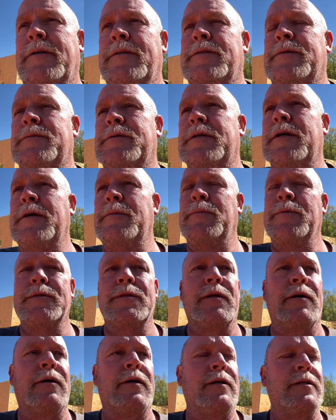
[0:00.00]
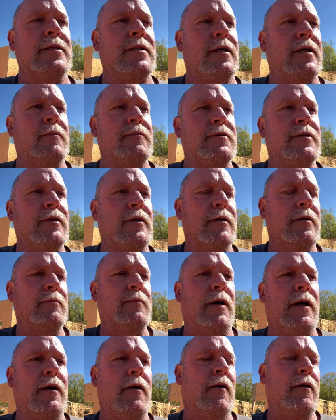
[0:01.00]
some sleep was lost, I'm sure,
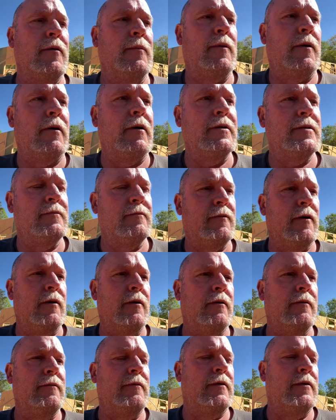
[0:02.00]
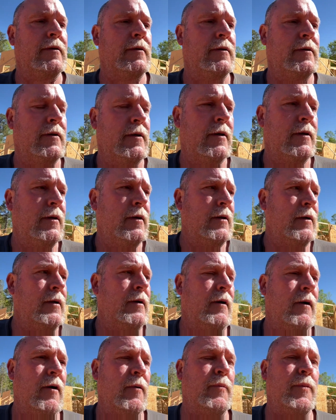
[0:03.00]
by all the parties involved.
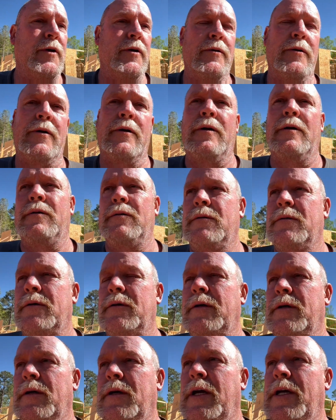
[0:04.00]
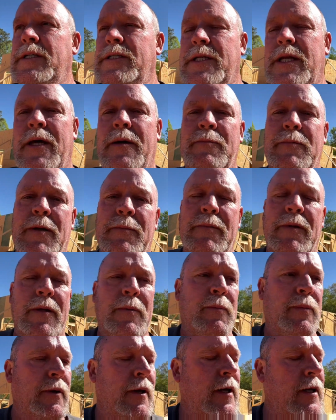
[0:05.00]
Our builder, he stepped up to the
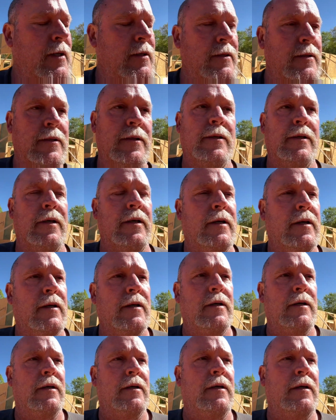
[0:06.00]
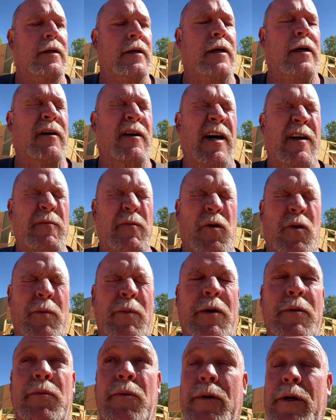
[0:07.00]
plate. He'll have more
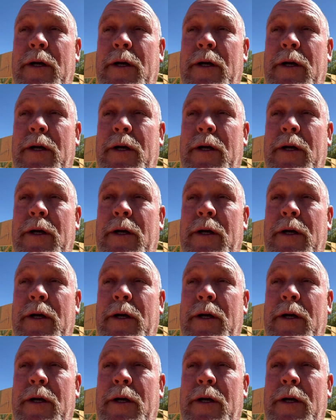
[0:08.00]
people